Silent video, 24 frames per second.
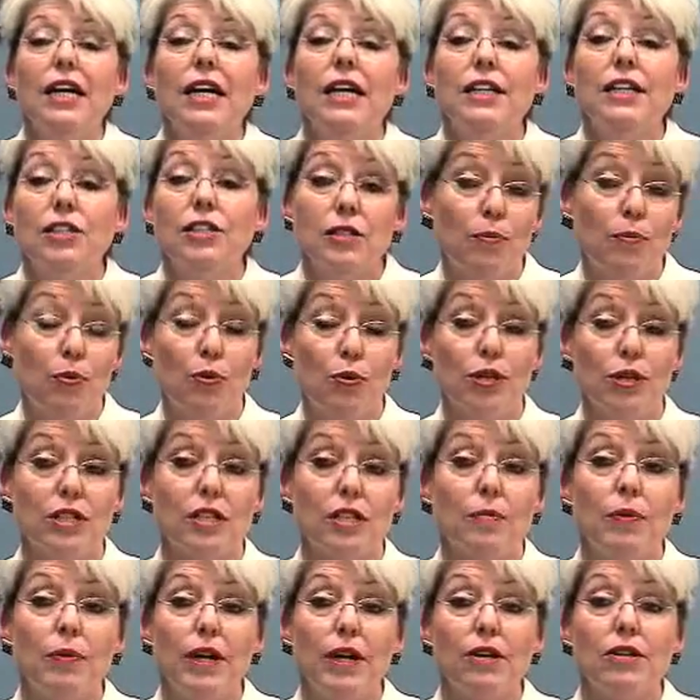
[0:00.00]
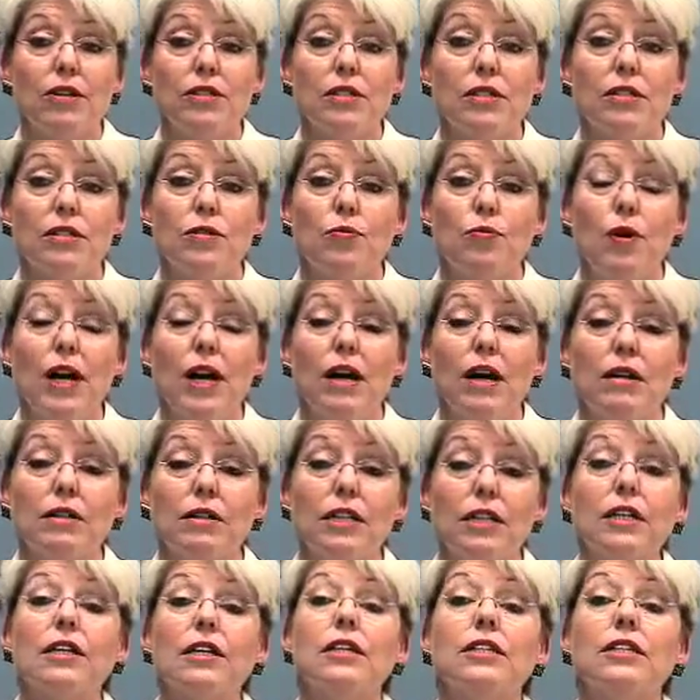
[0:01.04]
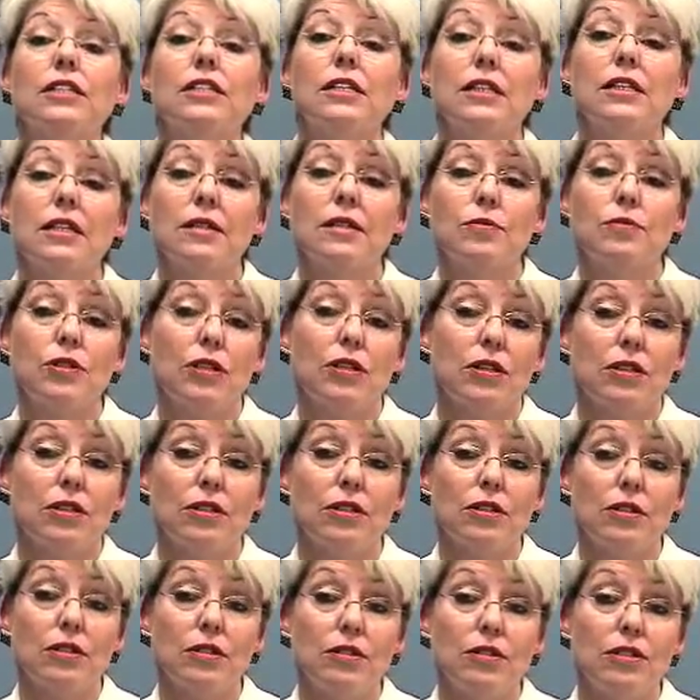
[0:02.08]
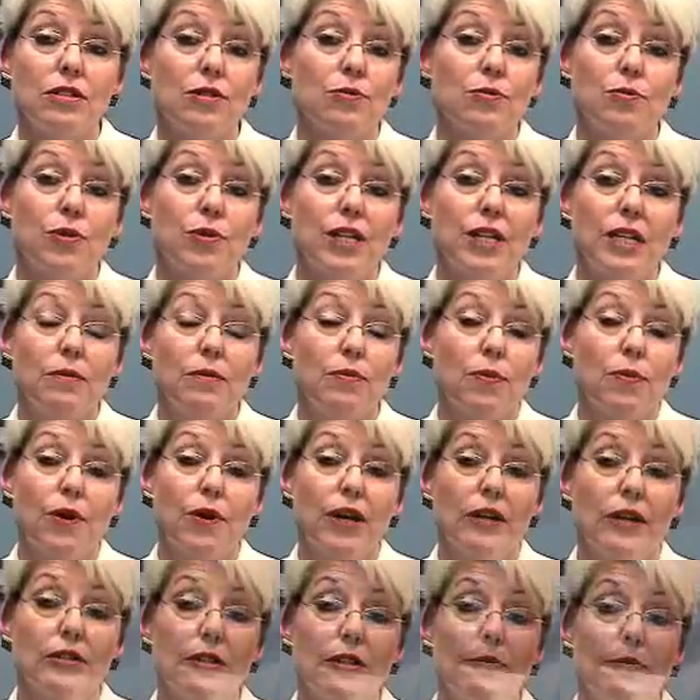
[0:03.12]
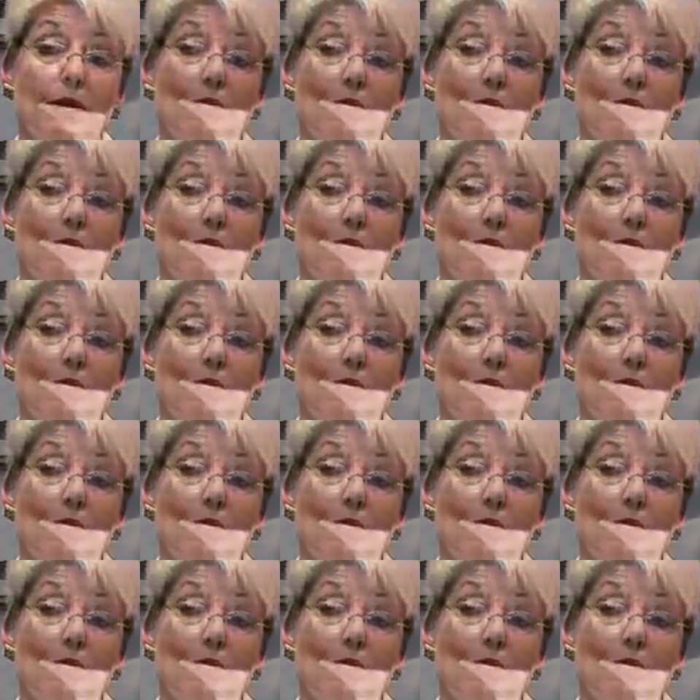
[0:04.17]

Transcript: He supports the parents as well, encouraging them to learn to read Braille to be